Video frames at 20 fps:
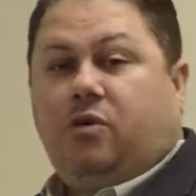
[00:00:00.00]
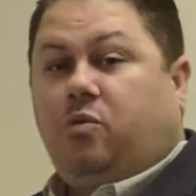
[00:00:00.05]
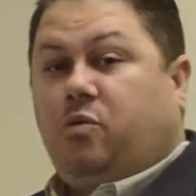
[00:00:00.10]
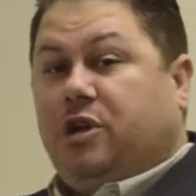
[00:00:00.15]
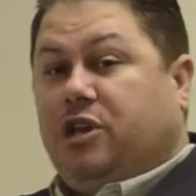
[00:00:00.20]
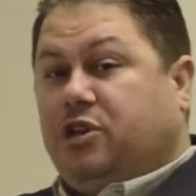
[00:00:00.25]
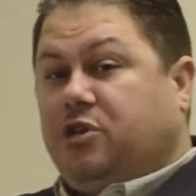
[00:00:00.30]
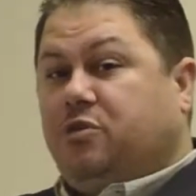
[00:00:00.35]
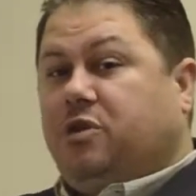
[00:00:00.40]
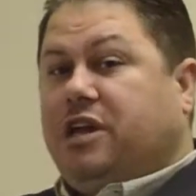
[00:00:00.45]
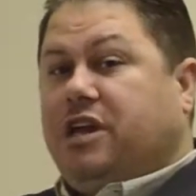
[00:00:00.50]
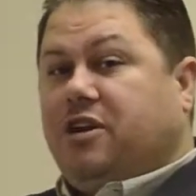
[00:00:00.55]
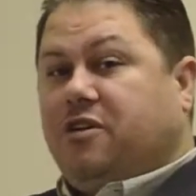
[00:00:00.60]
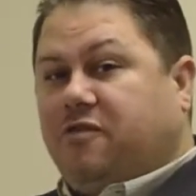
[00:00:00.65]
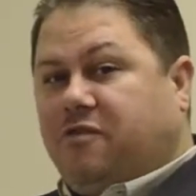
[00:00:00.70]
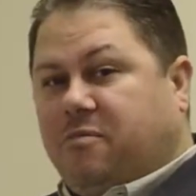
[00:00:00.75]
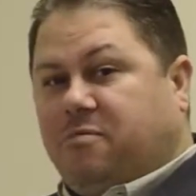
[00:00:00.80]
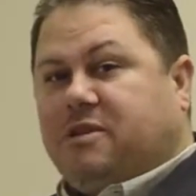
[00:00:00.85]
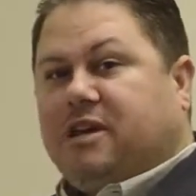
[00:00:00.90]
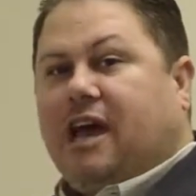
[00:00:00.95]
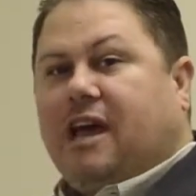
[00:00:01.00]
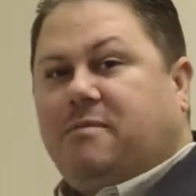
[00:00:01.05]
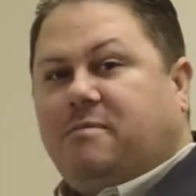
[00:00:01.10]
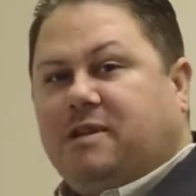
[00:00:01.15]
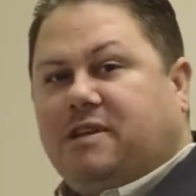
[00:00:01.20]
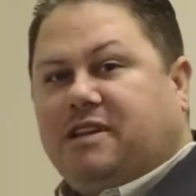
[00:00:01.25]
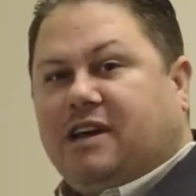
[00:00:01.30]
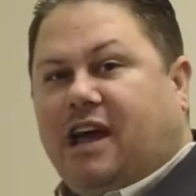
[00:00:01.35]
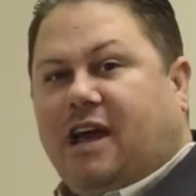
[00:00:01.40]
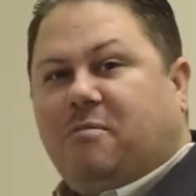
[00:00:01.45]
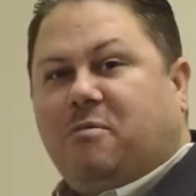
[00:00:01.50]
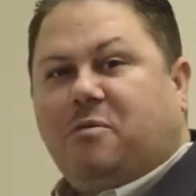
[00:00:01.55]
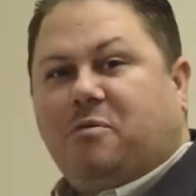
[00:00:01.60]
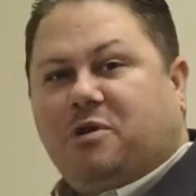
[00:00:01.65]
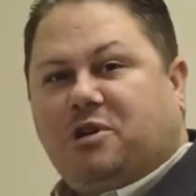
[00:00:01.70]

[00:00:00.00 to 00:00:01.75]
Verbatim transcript: we do hear from time to time when